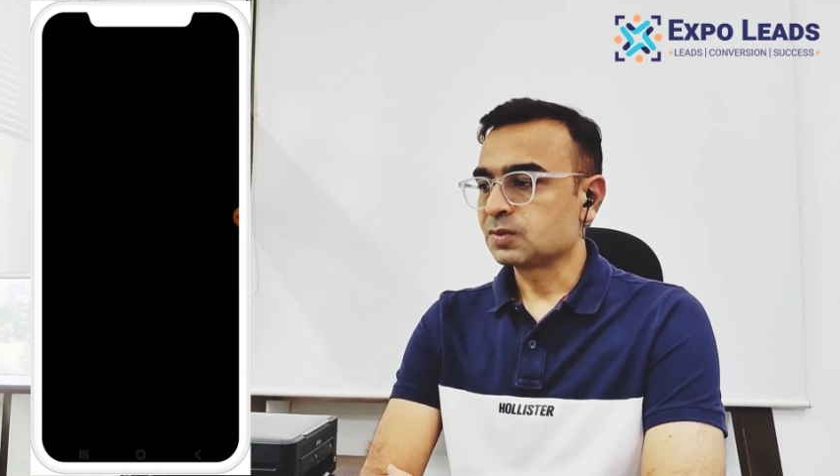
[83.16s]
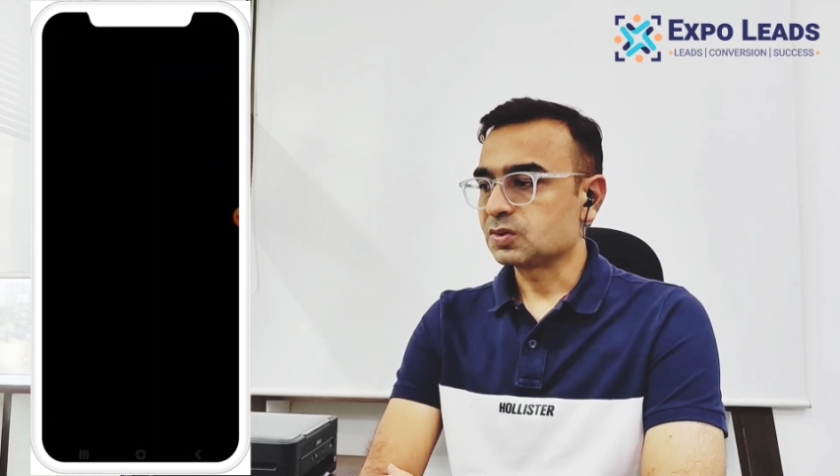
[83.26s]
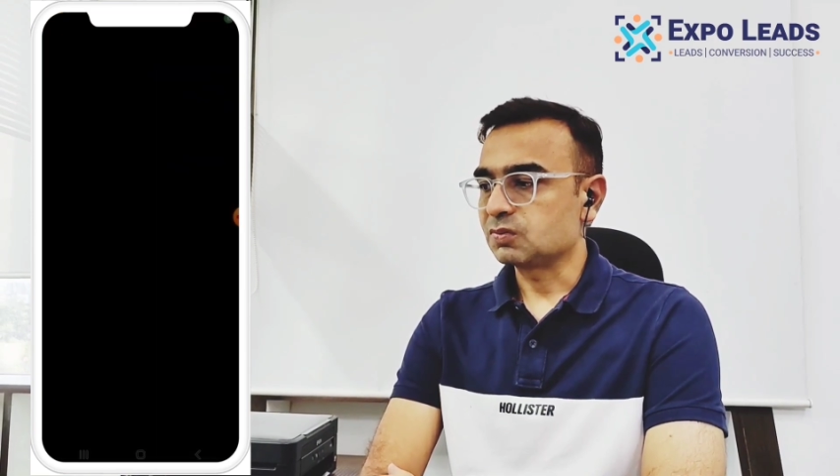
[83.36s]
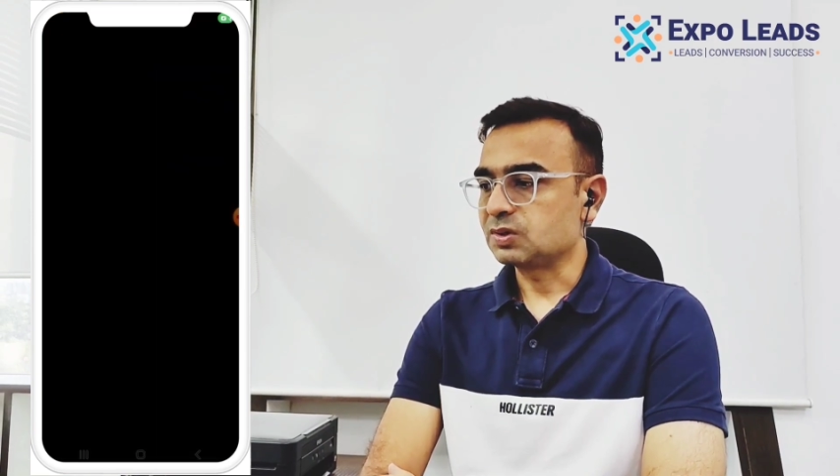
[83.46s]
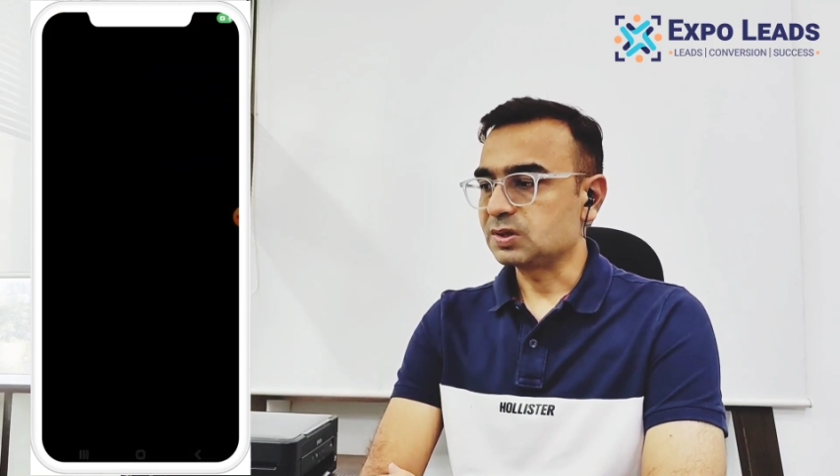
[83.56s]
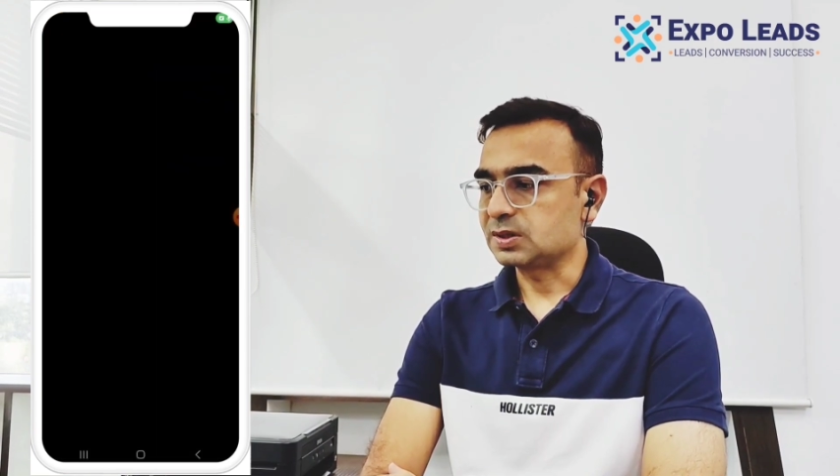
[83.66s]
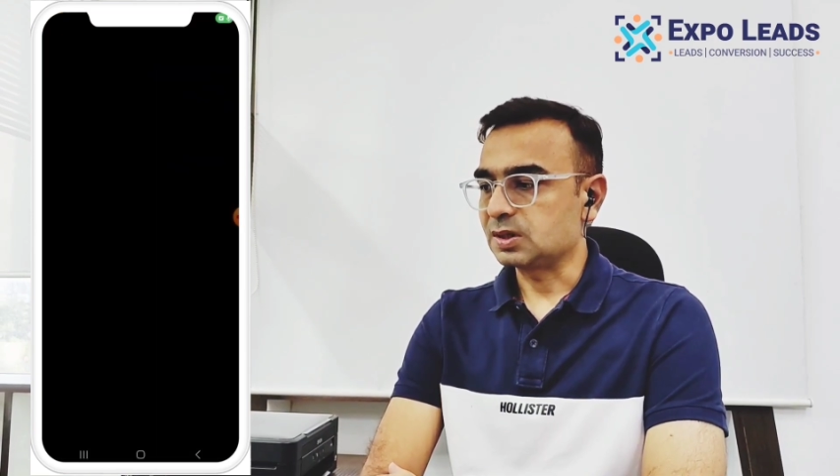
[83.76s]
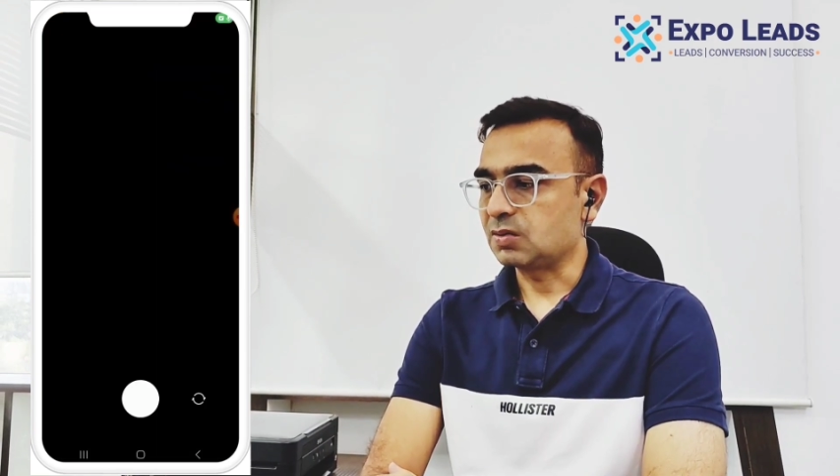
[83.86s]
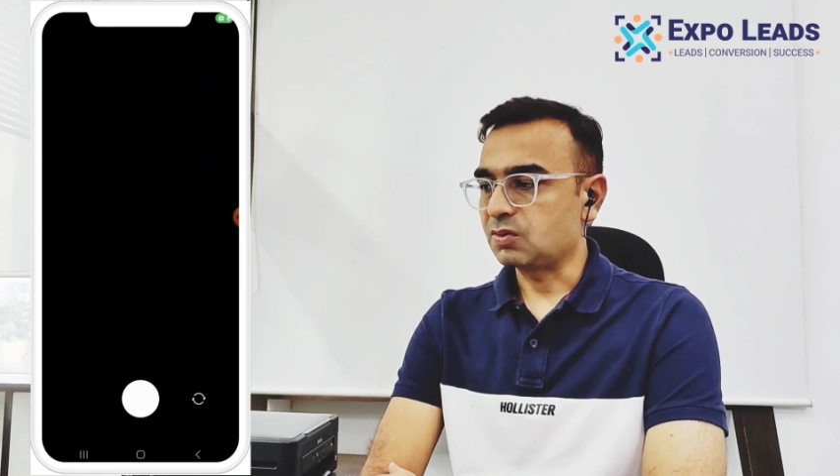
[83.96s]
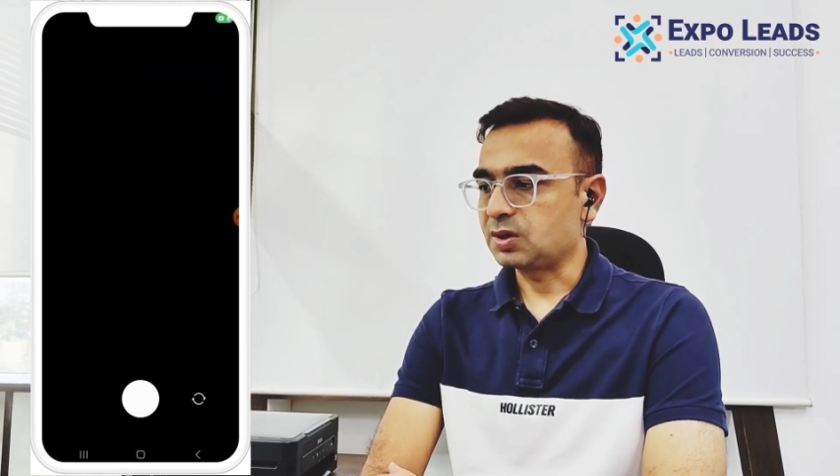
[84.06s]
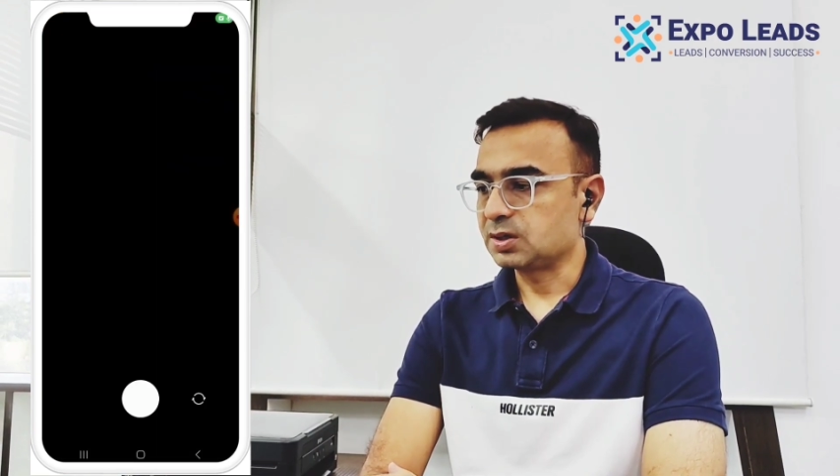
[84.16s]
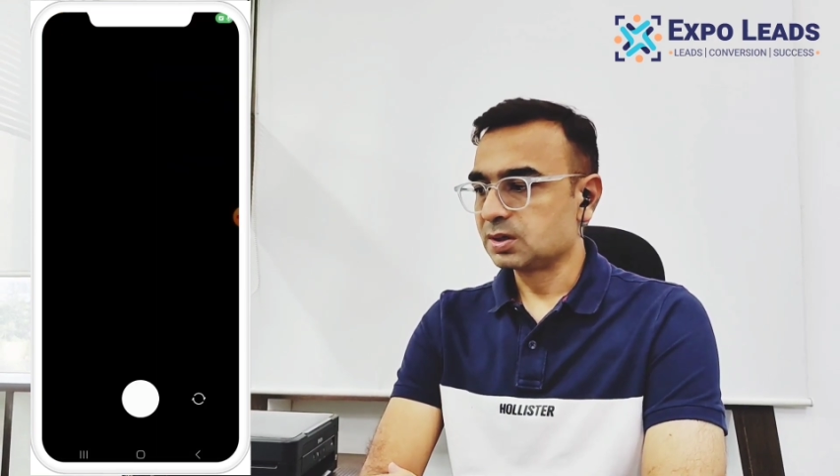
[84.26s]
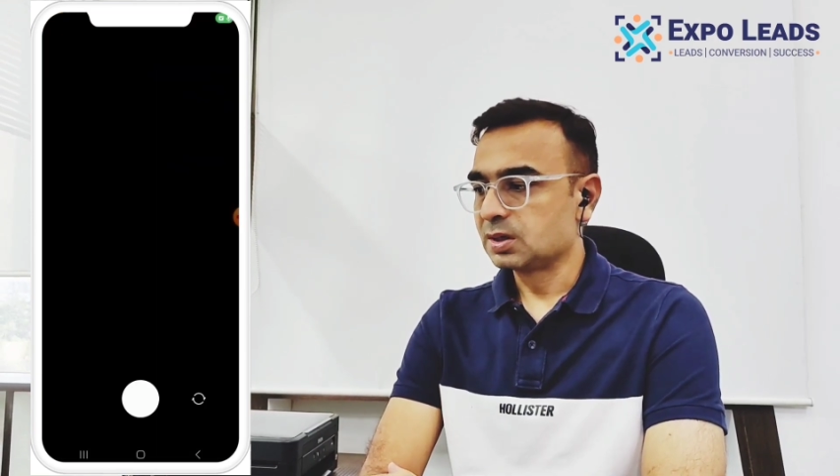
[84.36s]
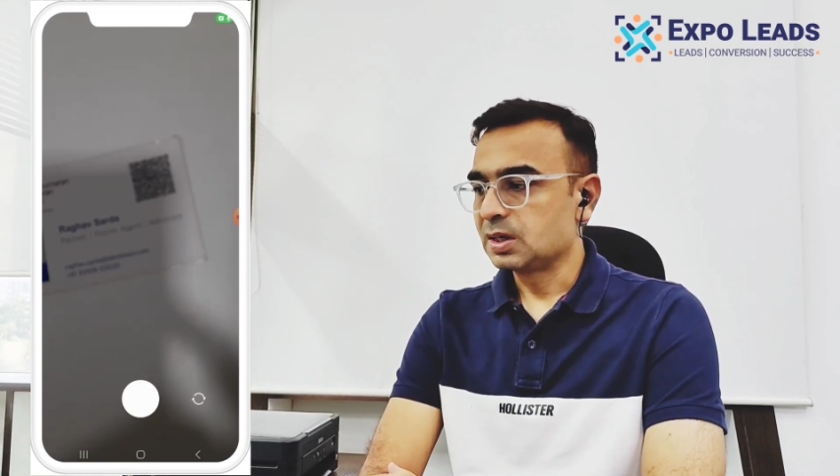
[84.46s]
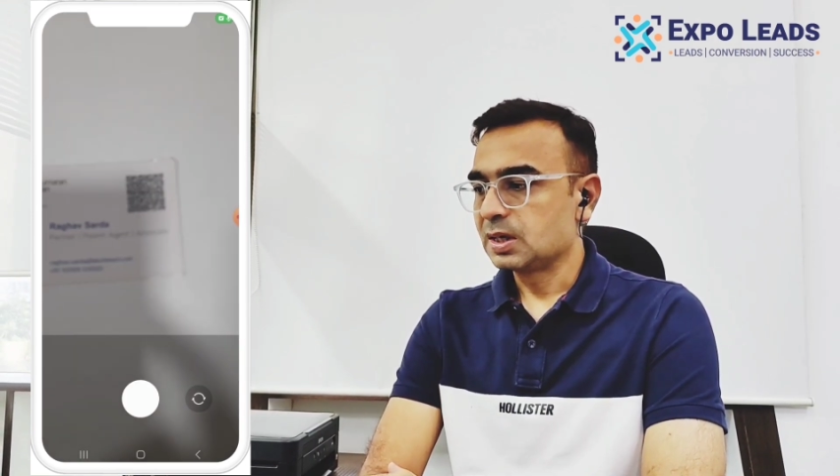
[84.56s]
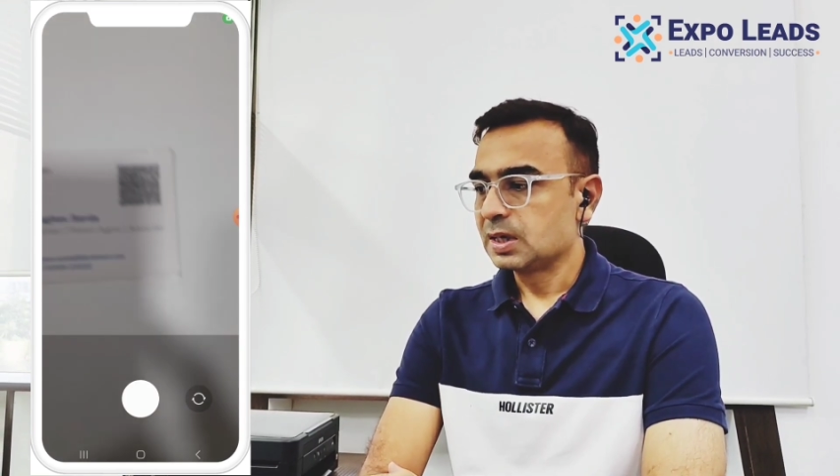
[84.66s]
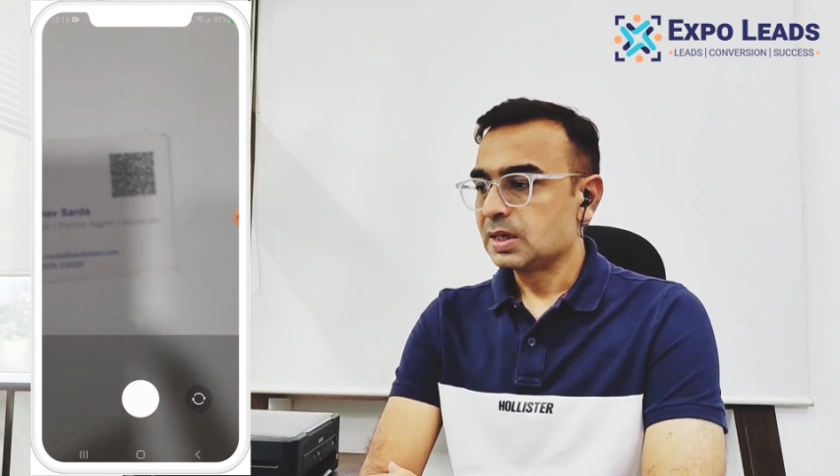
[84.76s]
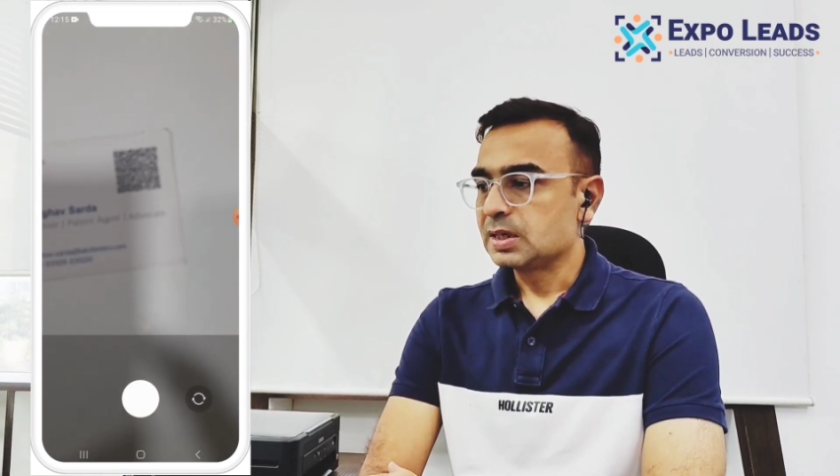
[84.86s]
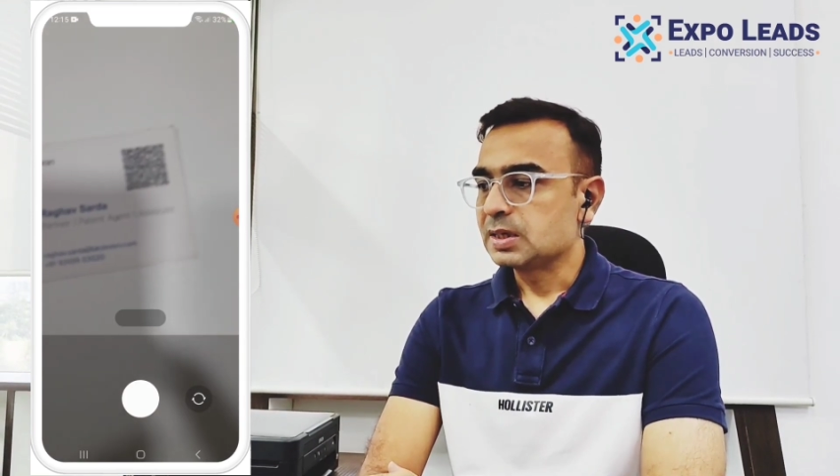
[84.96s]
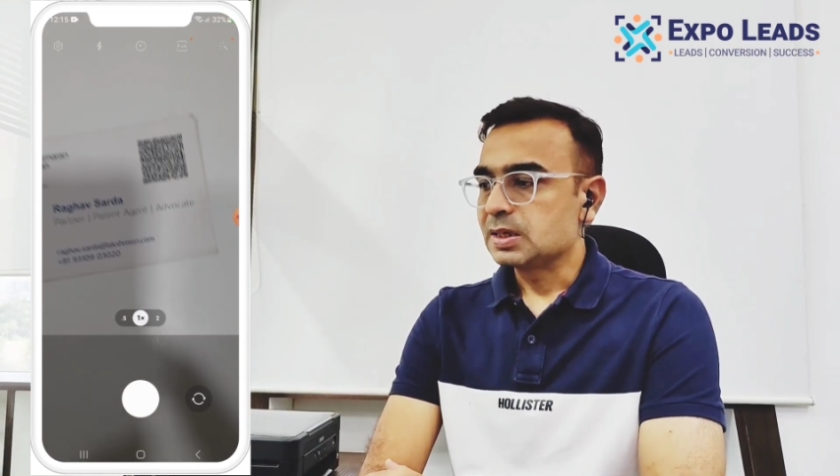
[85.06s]
so we just allowed it
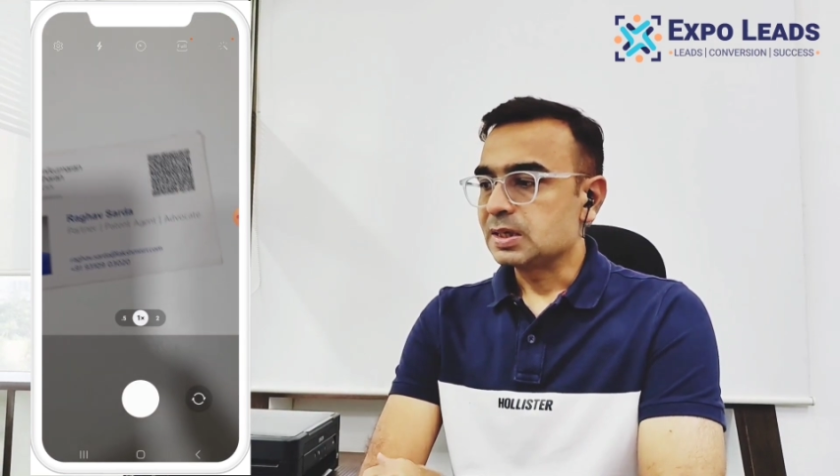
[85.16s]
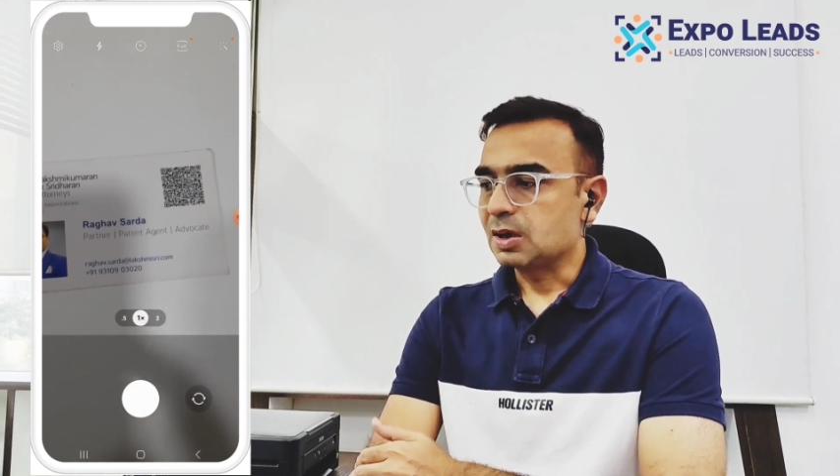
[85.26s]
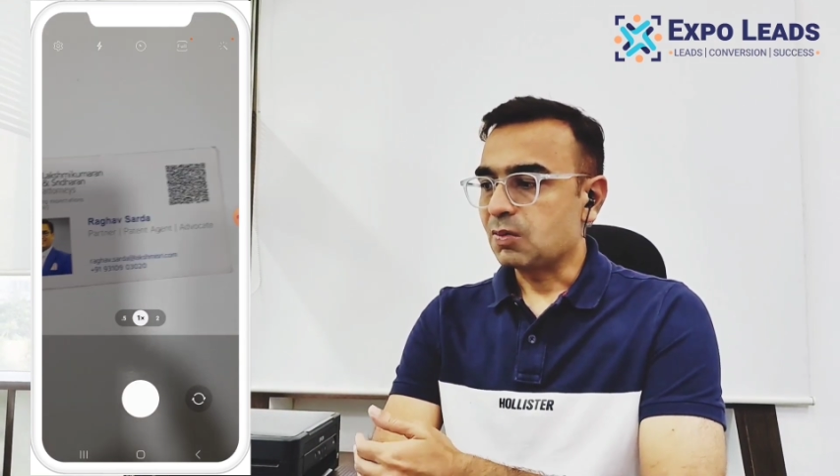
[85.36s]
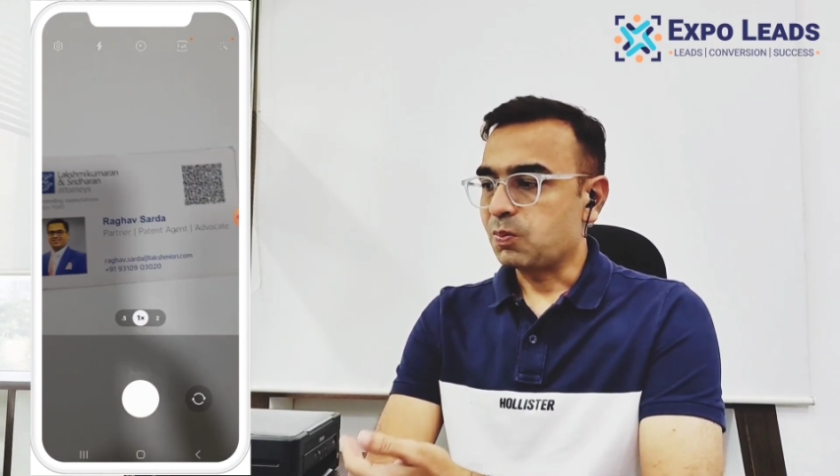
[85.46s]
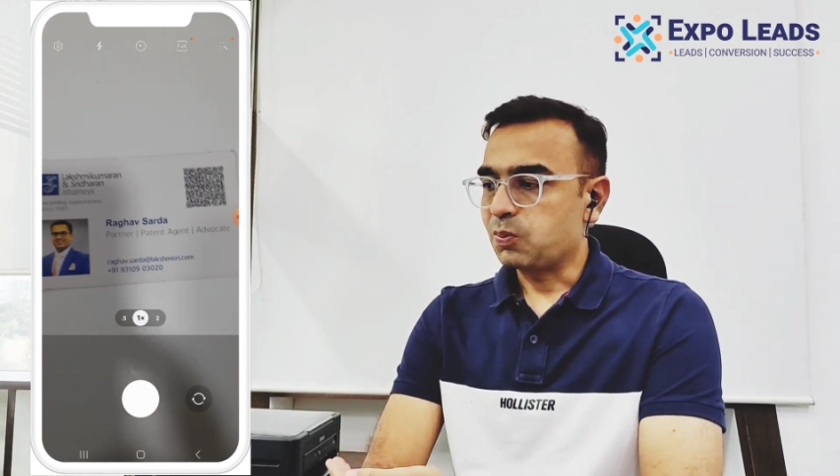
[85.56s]
now